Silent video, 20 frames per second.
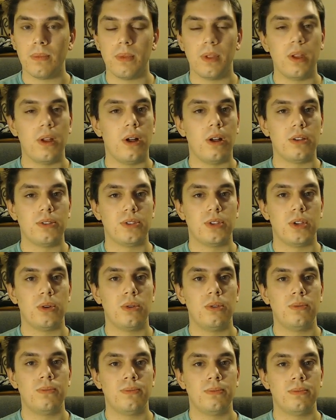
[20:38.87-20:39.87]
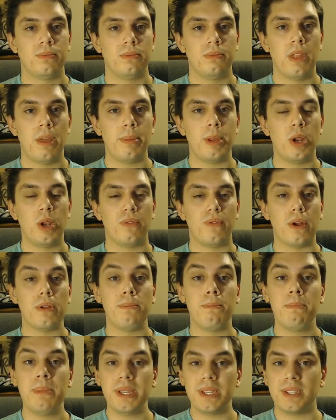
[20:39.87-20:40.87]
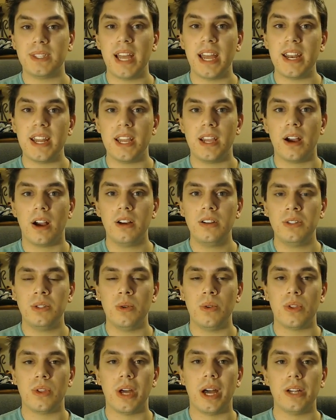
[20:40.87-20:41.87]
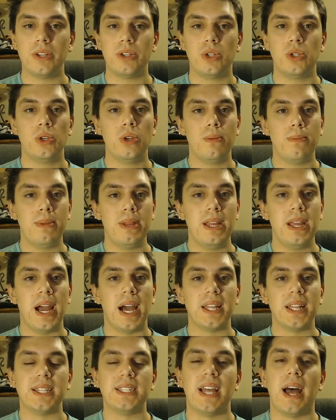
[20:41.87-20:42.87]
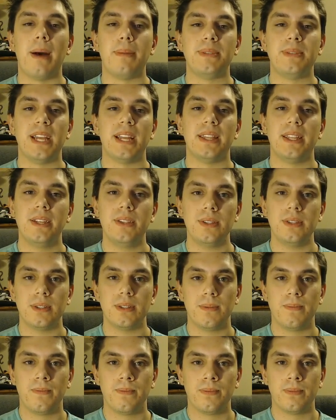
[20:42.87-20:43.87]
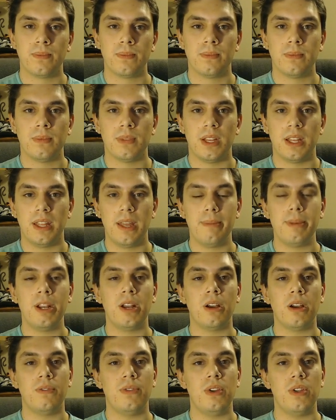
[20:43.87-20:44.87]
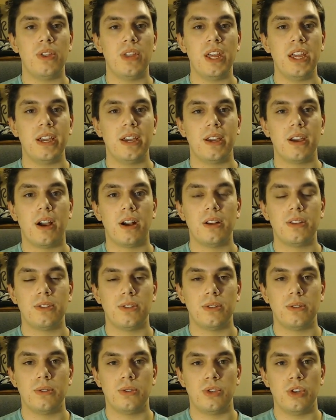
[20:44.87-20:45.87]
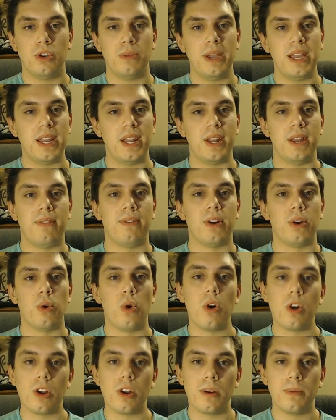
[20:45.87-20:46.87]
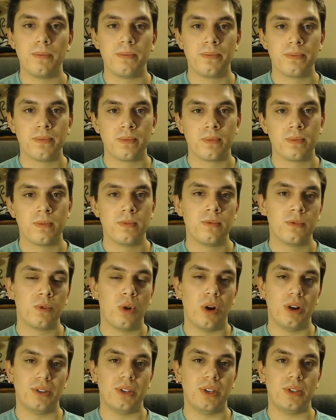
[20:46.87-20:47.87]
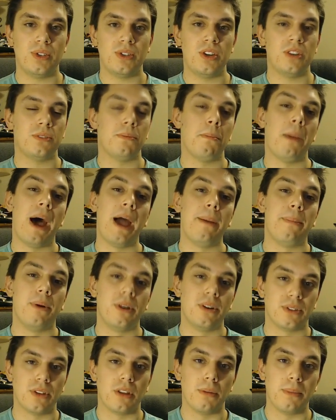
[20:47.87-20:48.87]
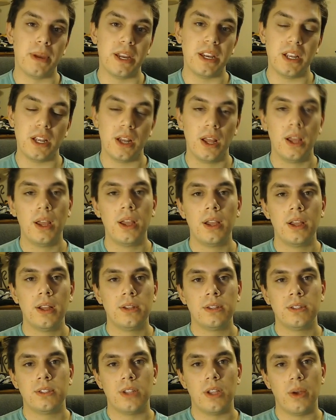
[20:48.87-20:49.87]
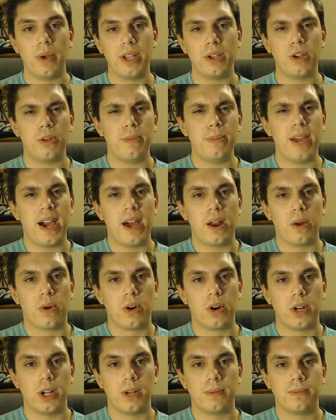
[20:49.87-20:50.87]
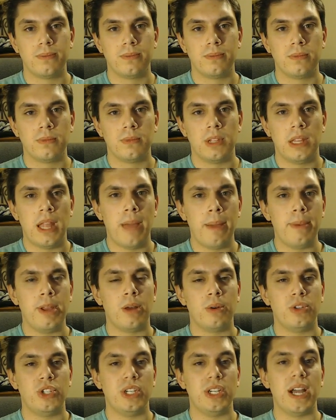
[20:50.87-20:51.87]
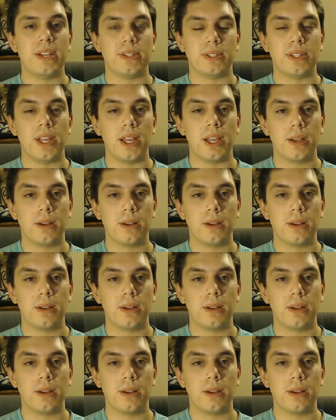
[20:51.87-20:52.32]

Also, let me know if I missed any cards you thought should be on the top 10 list, and let me know if you think cards should be in a different order. Of course, this is just my personal opinion, so it could be out of order. Let me know what you guys think.